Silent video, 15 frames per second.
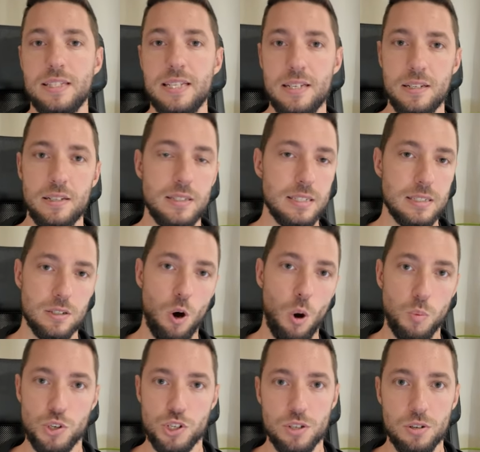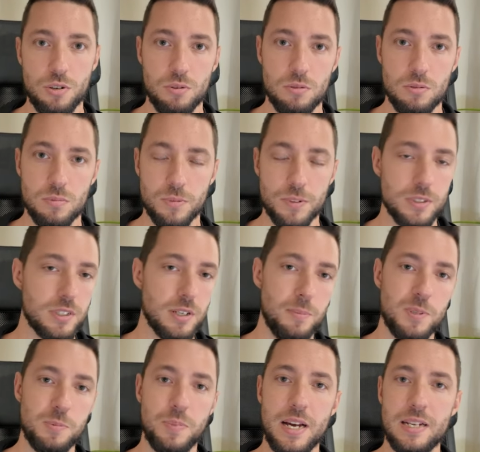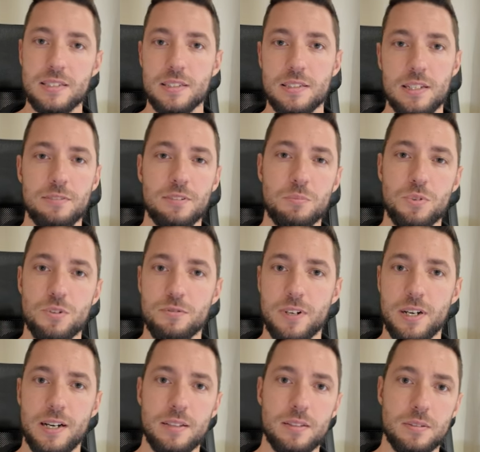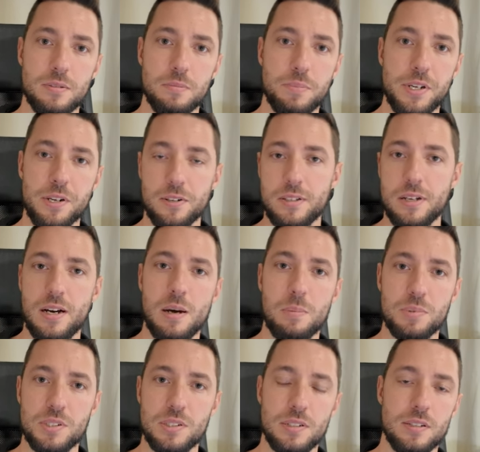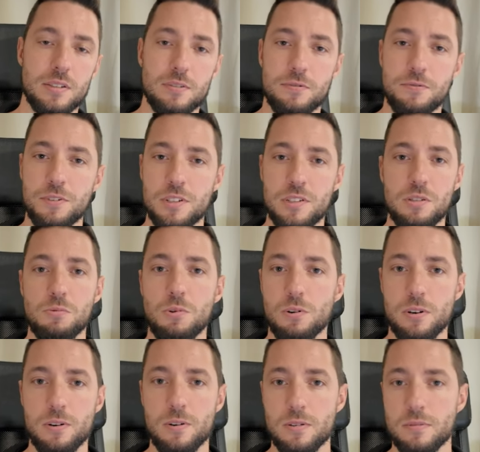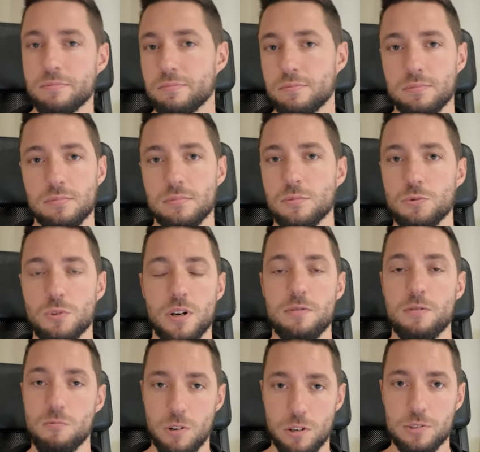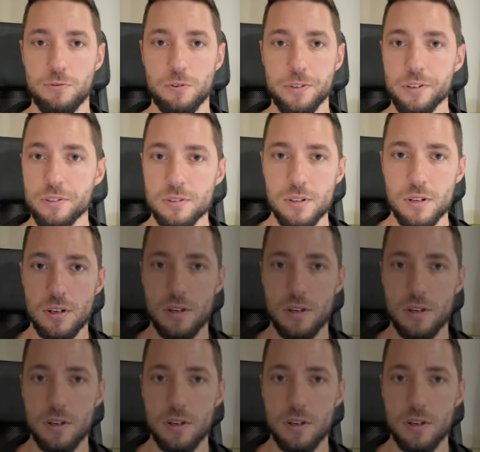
Tea is optional, and some spaces even provide beer taps and fuzzy water, whatever works for you.